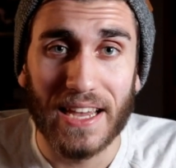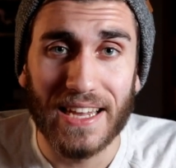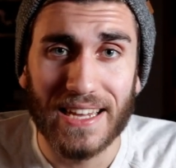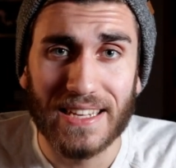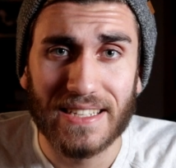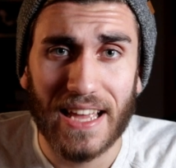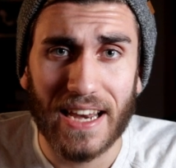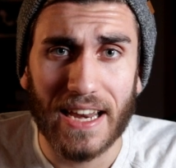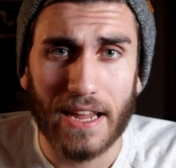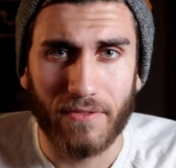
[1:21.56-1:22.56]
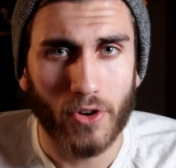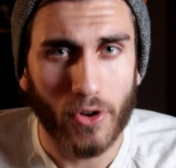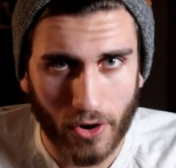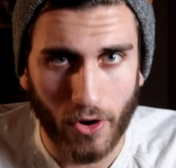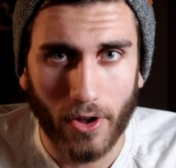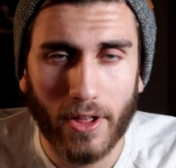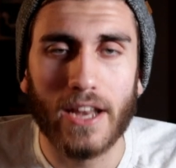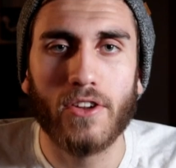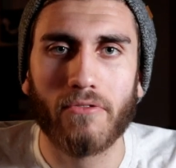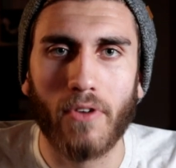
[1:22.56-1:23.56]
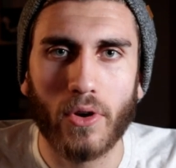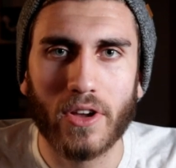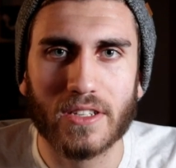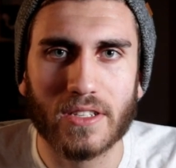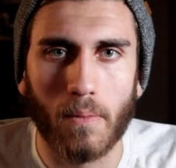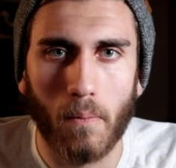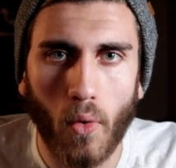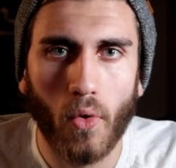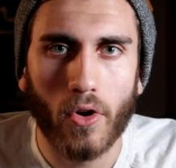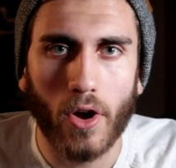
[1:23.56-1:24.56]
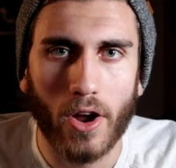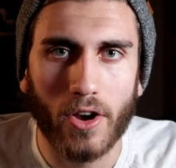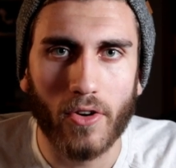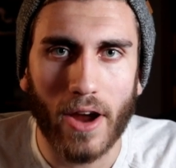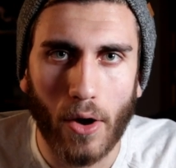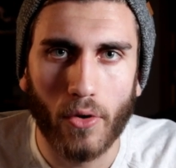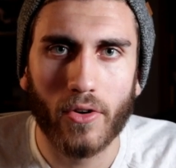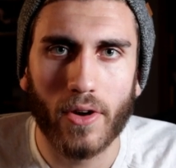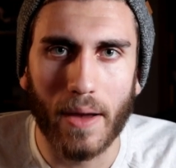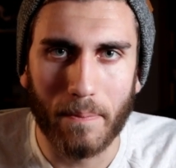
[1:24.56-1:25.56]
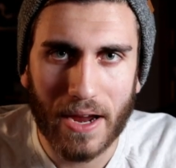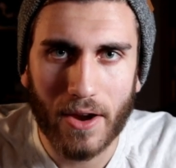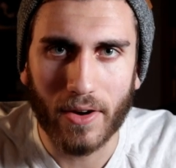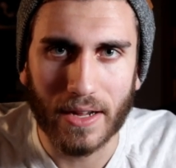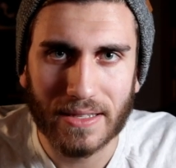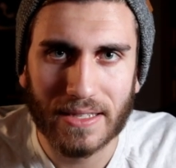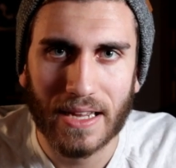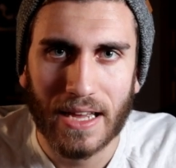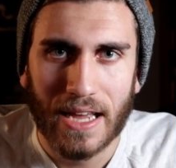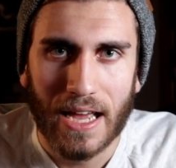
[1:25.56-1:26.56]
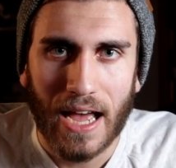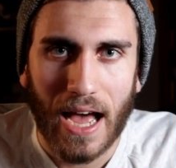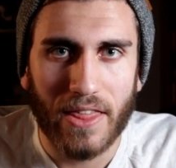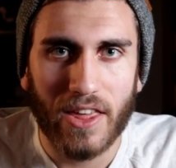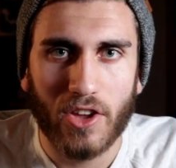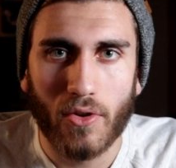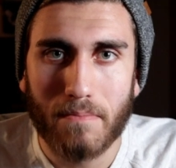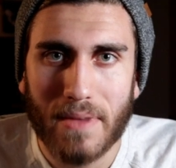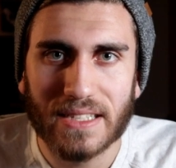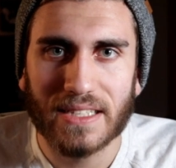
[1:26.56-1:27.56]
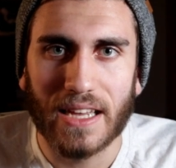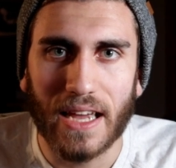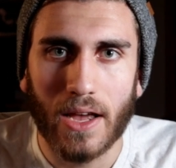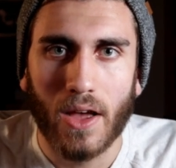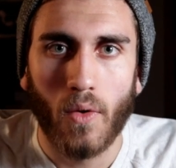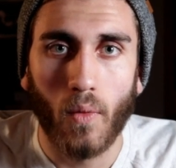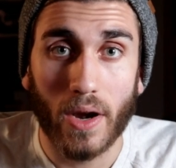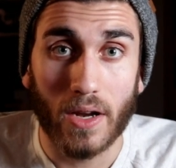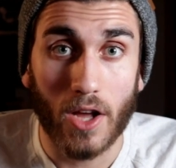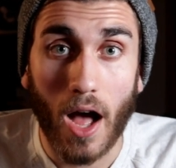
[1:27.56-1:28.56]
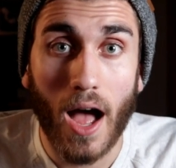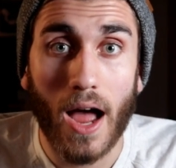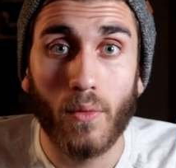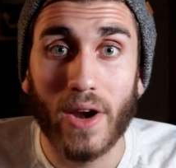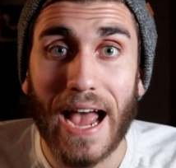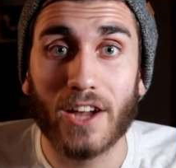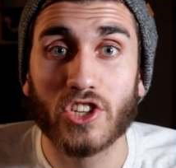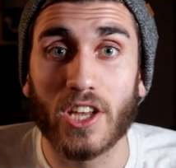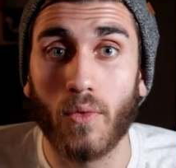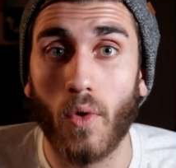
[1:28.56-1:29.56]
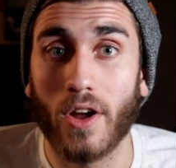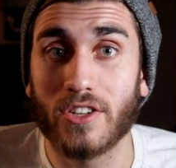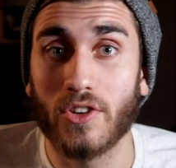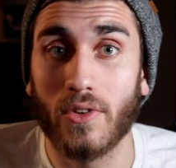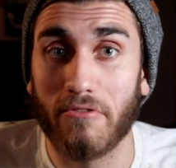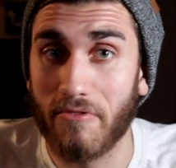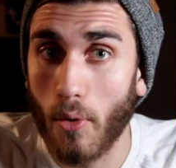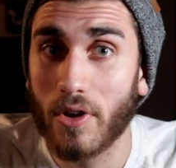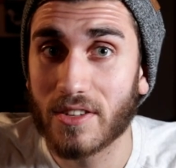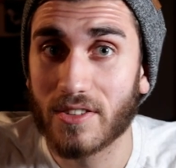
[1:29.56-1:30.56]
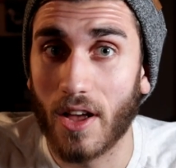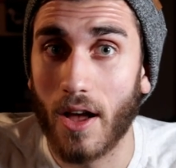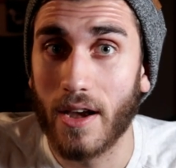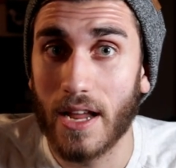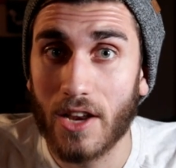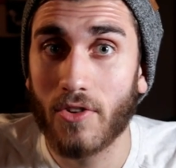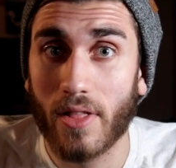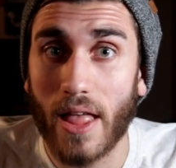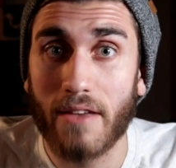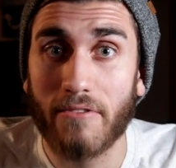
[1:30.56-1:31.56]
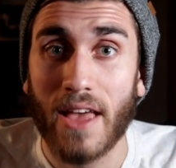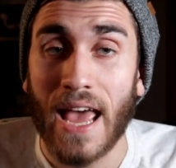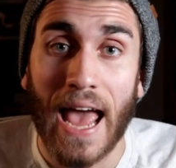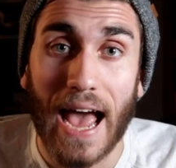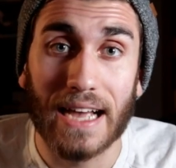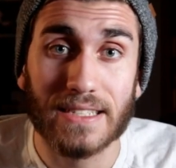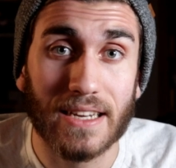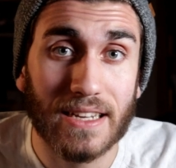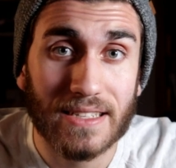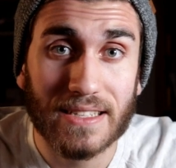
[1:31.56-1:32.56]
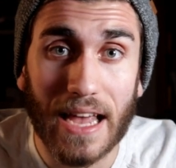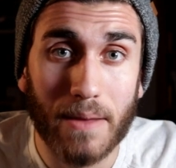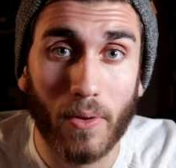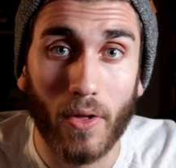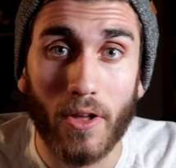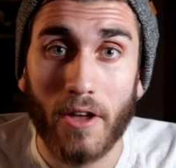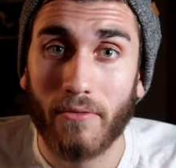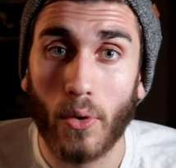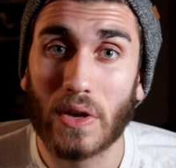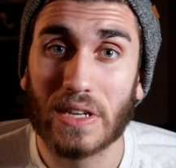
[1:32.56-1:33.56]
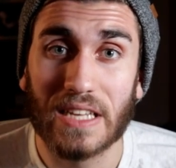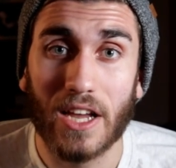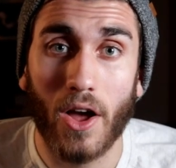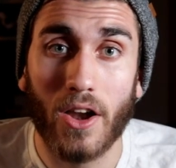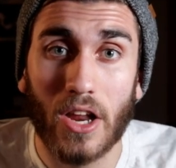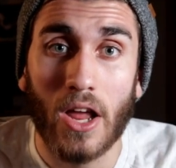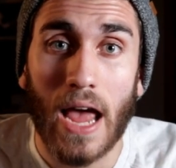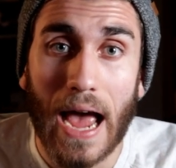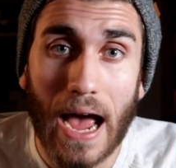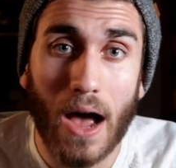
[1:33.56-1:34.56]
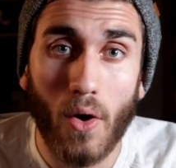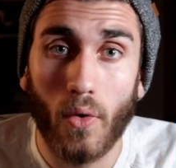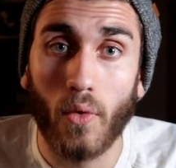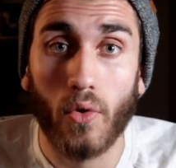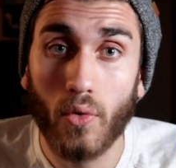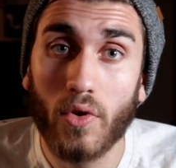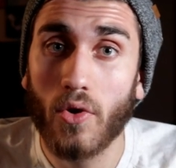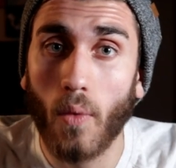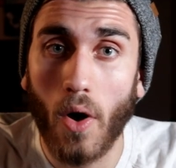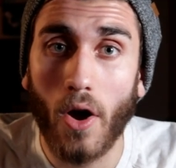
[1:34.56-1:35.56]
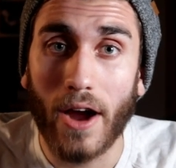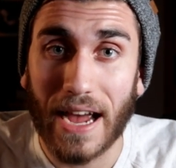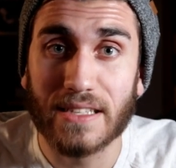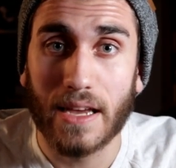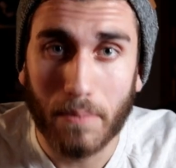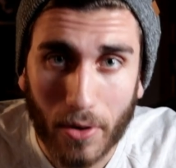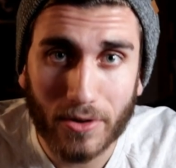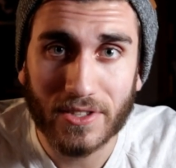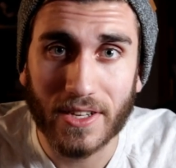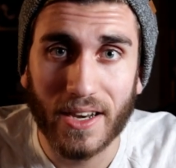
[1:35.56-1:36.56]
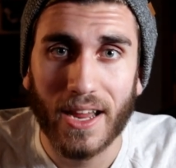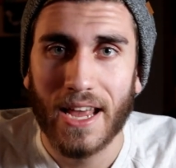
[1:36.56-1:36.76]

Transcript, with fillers: is that if you're a girl and you're focused more on your outer appearance, I think you're missing what God would actually want you to focus on in your life as a disciple, focusing on how who you are as a person